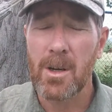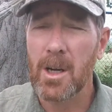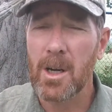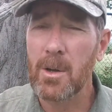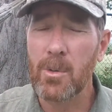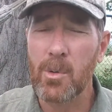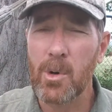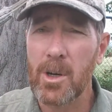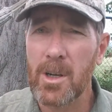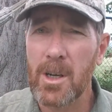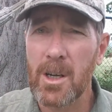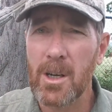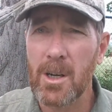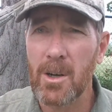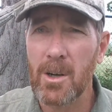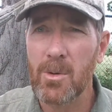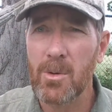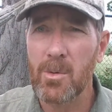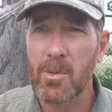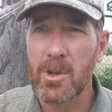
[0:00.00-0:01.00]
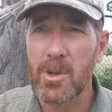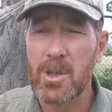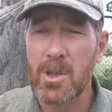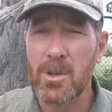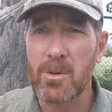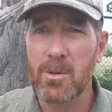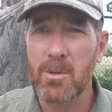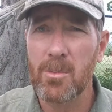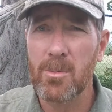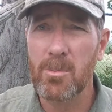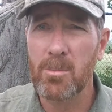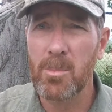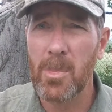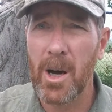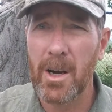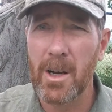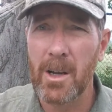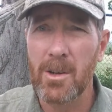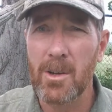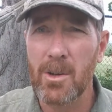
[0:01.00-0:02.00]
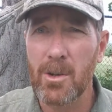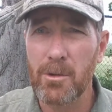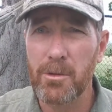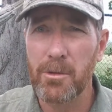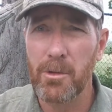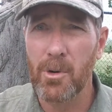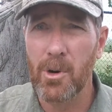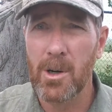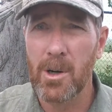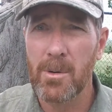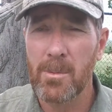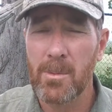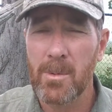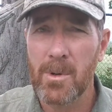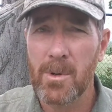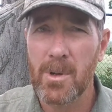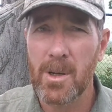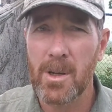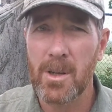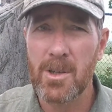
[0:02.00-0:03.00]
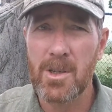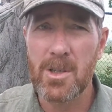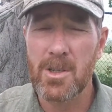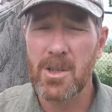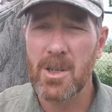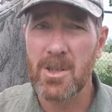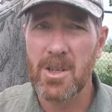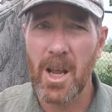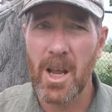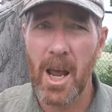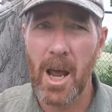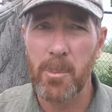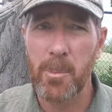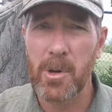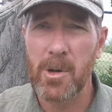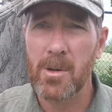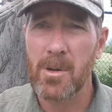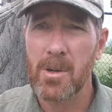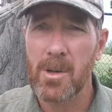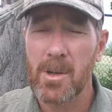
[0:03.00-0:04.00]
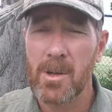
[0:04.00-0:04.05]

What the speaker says: anywhere near what you bought it new for. It just doesn't happen